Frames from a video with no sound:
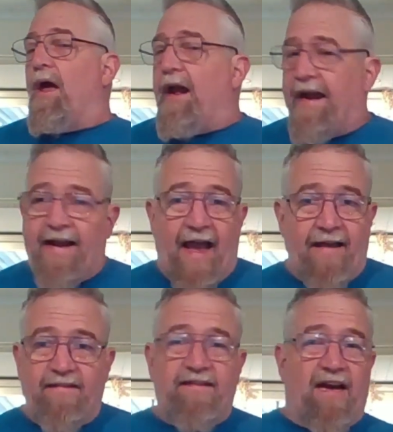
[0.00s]
It
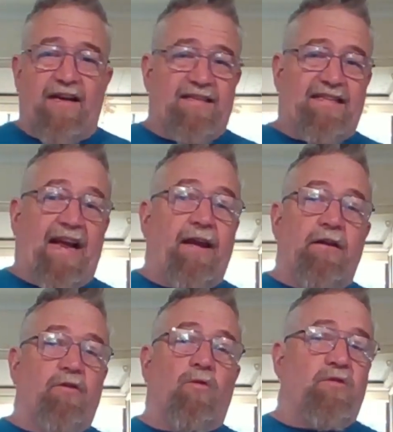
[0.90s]
adds a
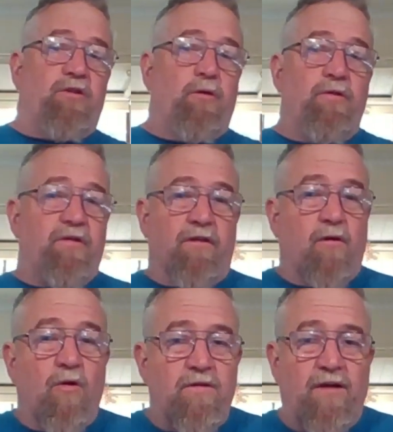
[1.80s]
second or two to the
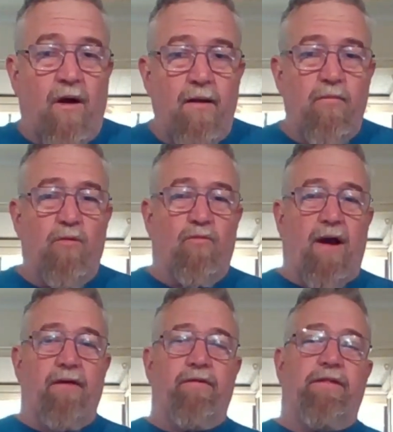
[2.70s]
cook time
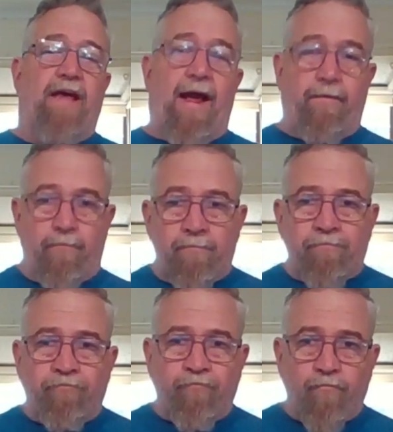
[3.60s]
rather than
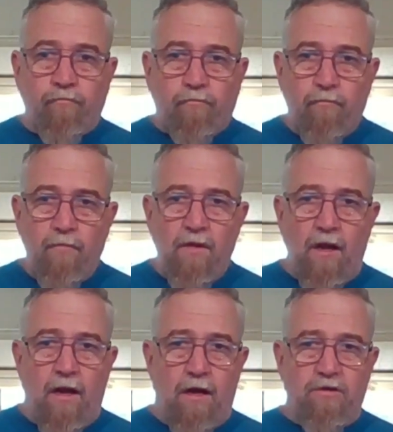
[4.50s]

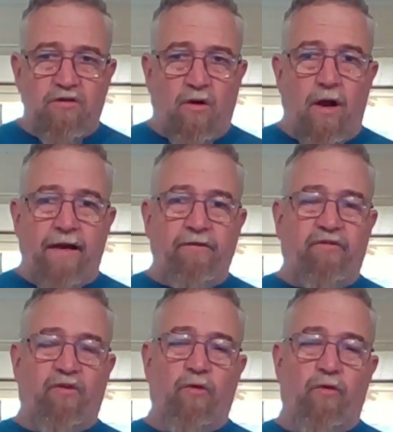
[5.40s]
trying
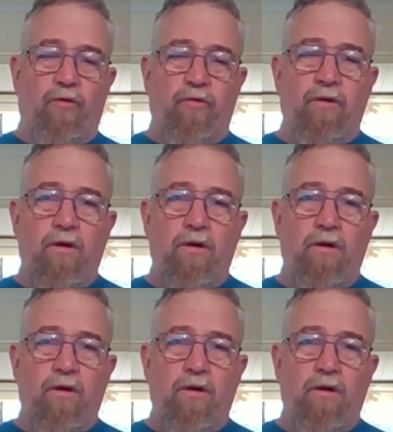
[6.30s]
to